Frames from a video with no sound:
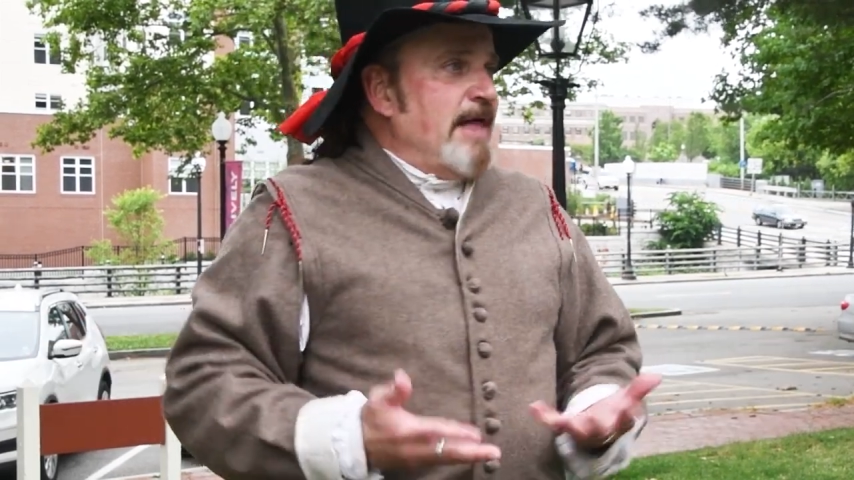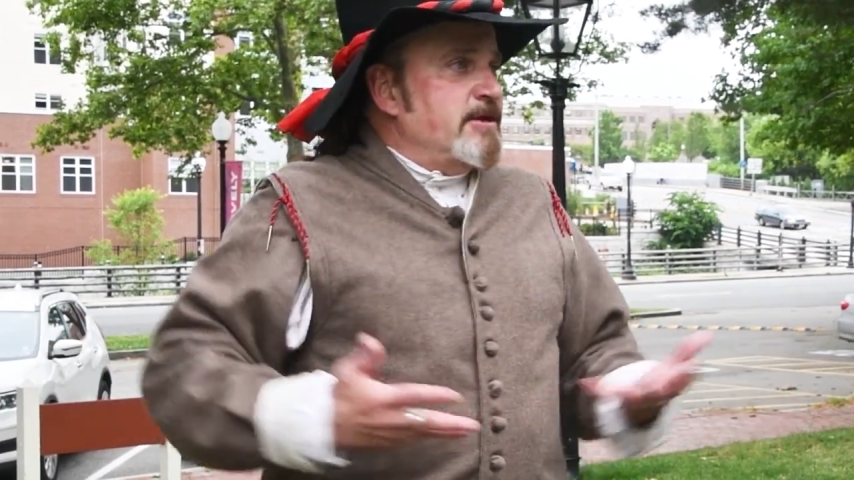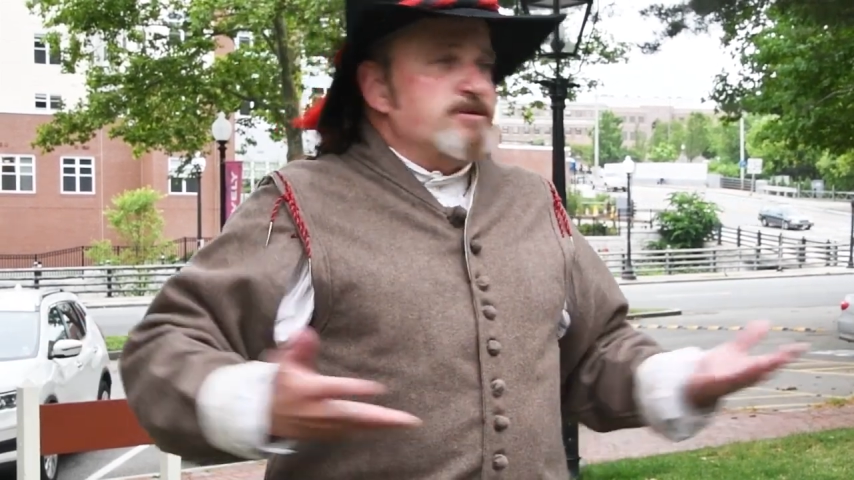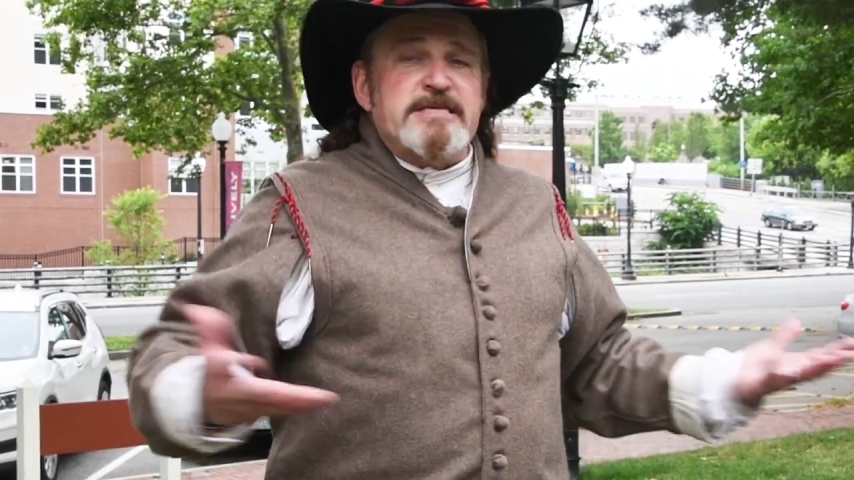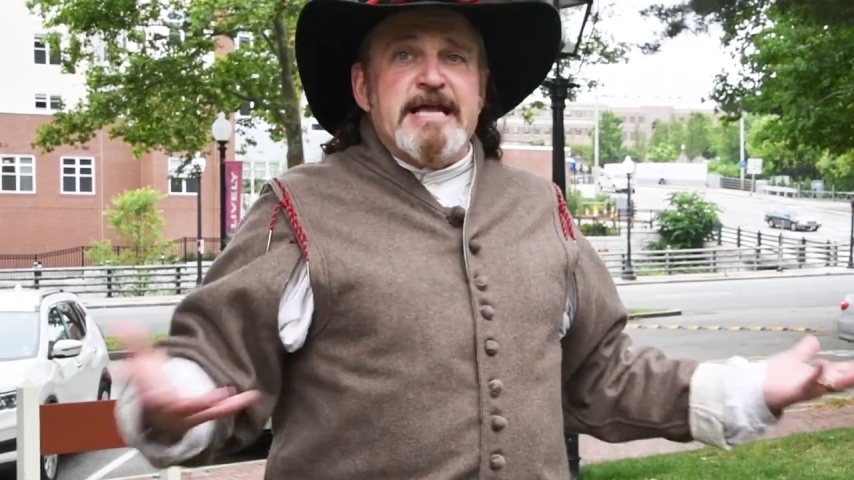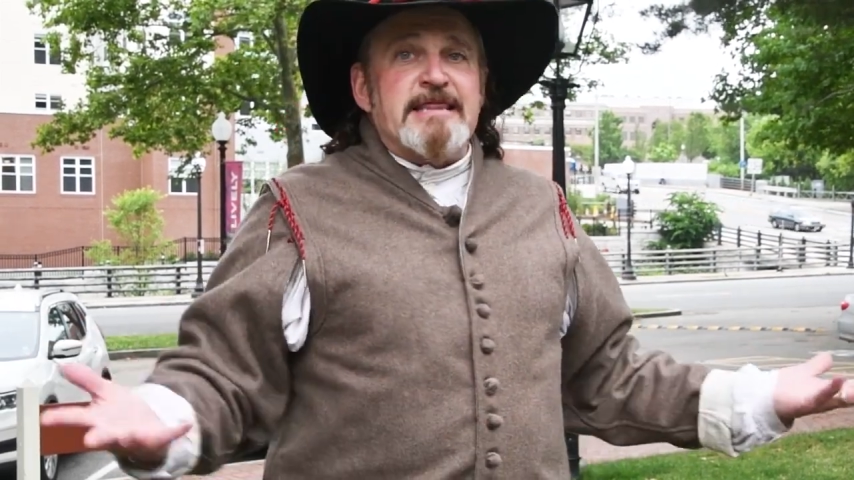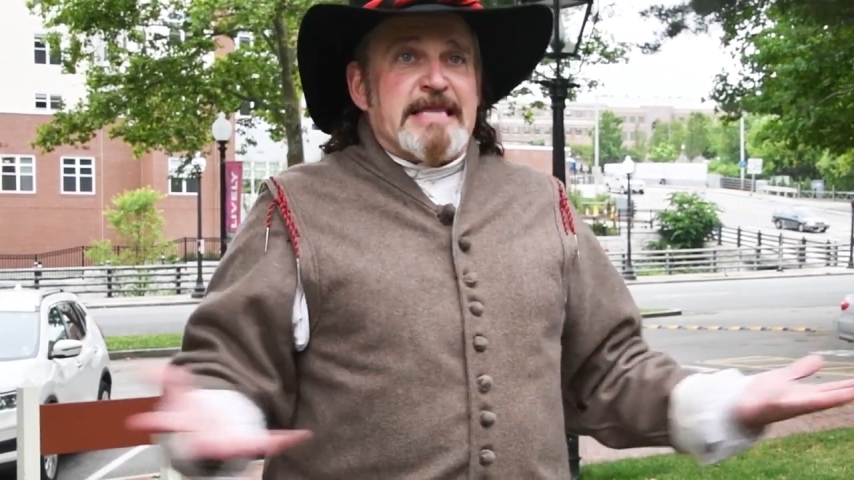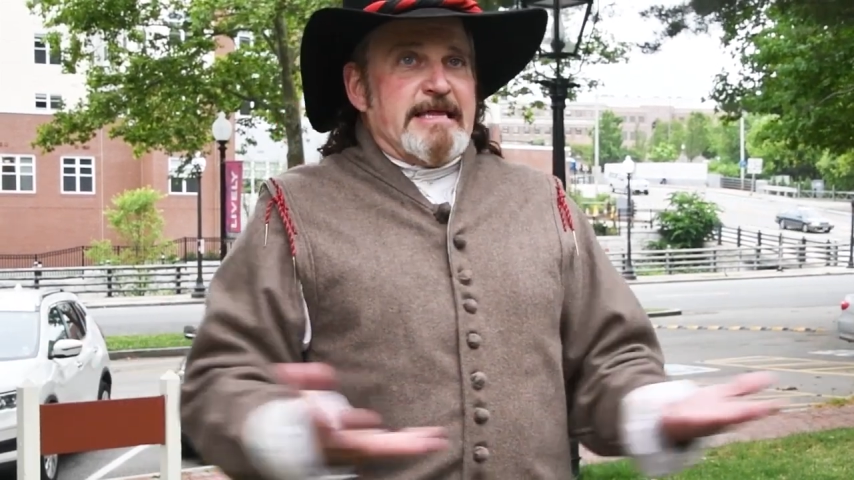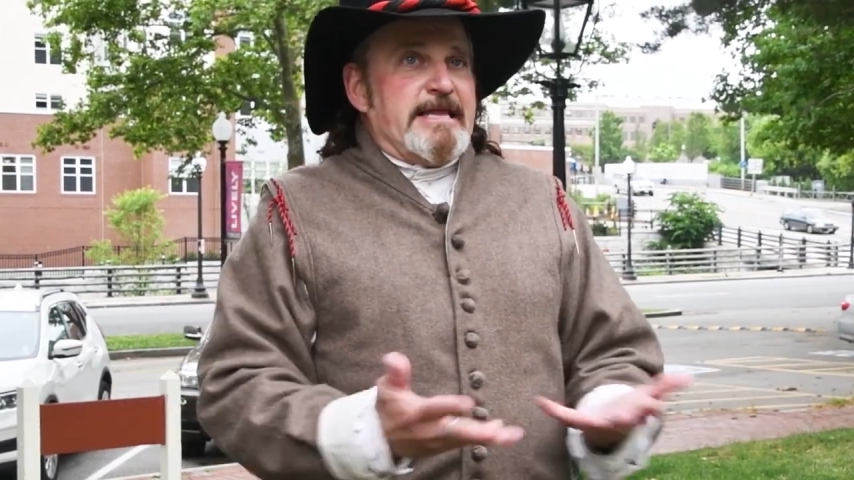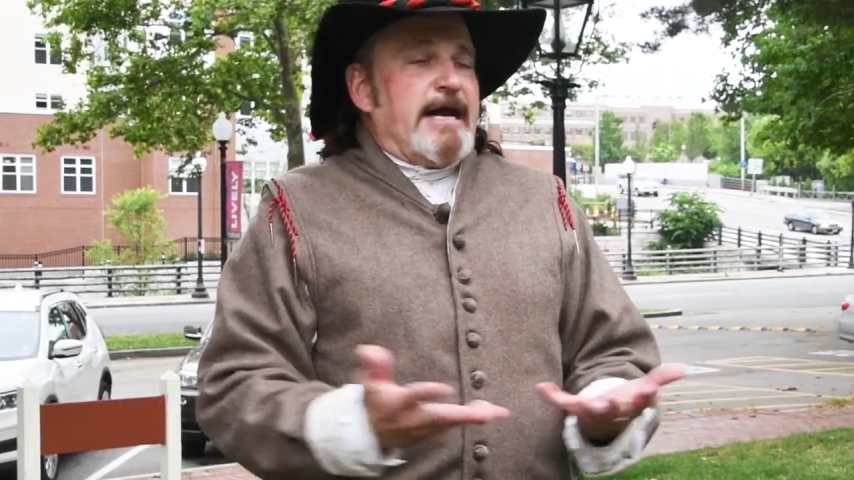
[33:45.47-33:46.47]
There was
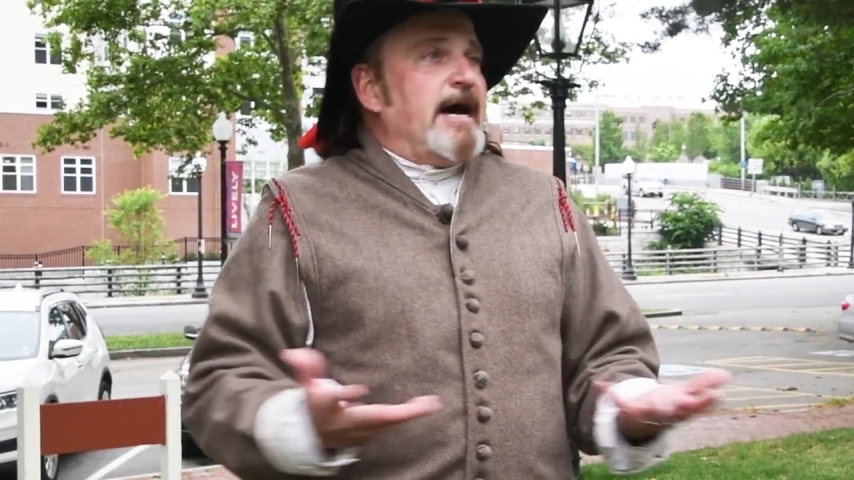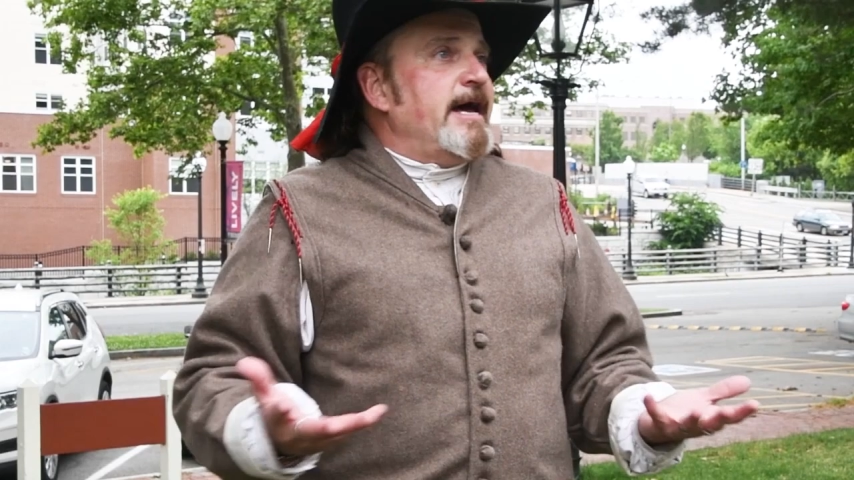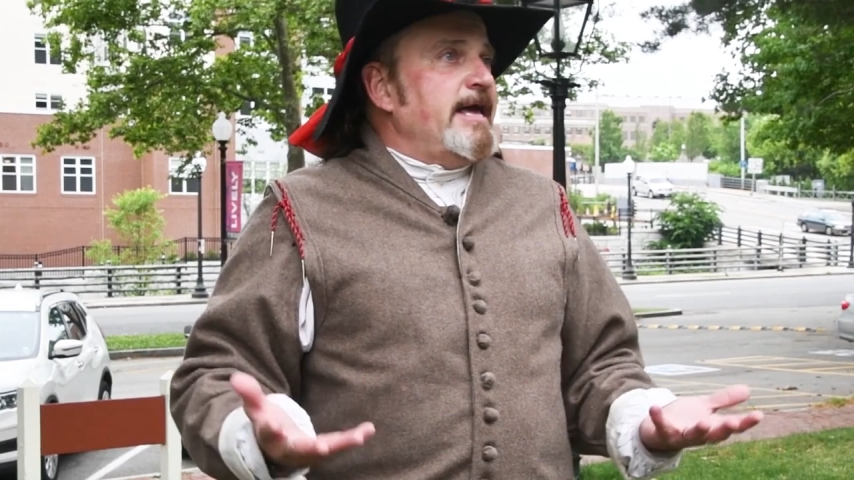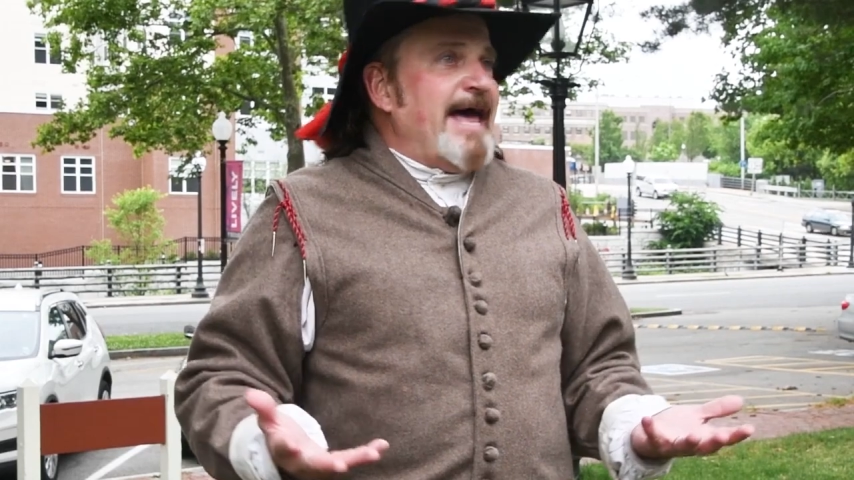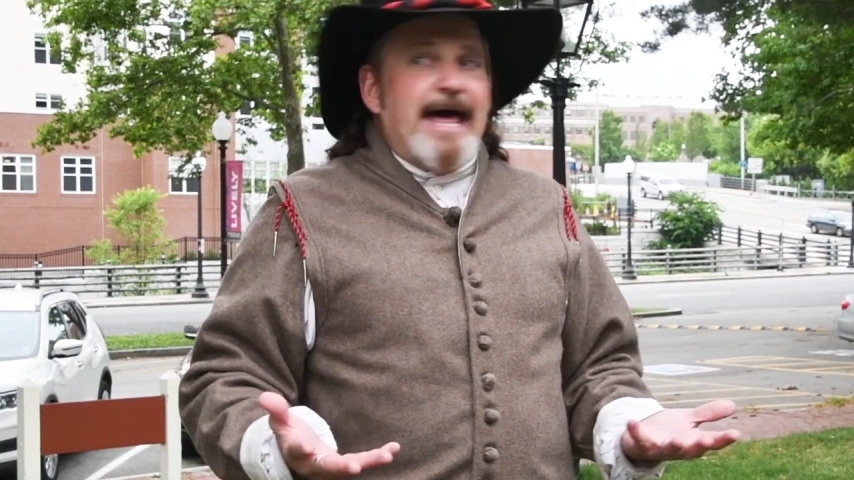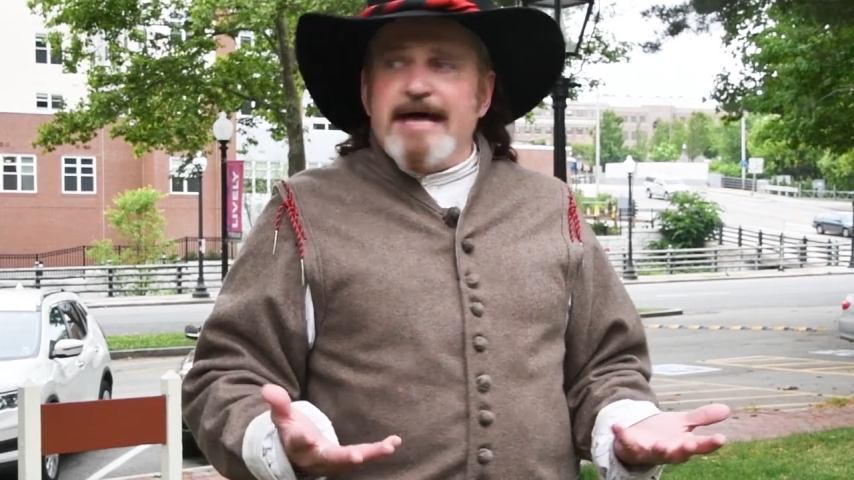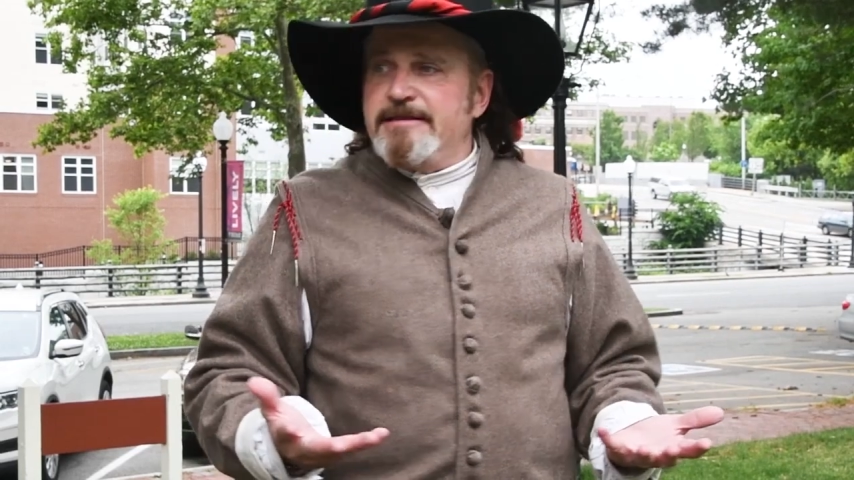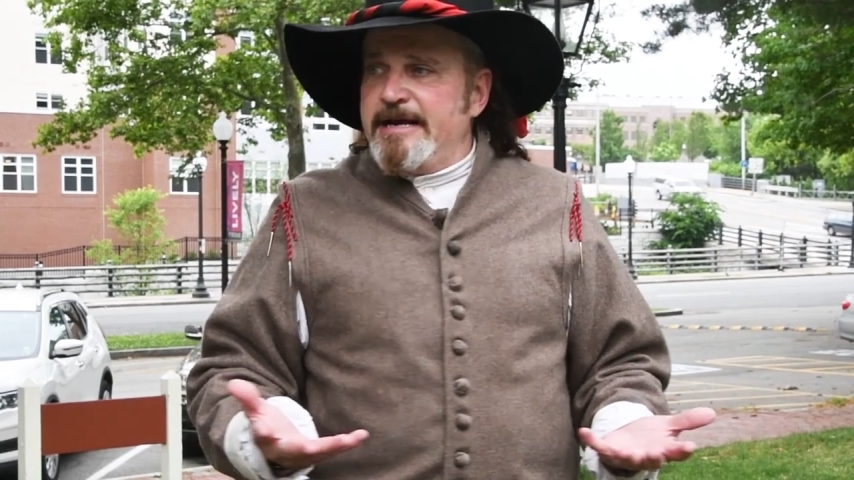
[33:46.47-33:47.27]
nothing that I had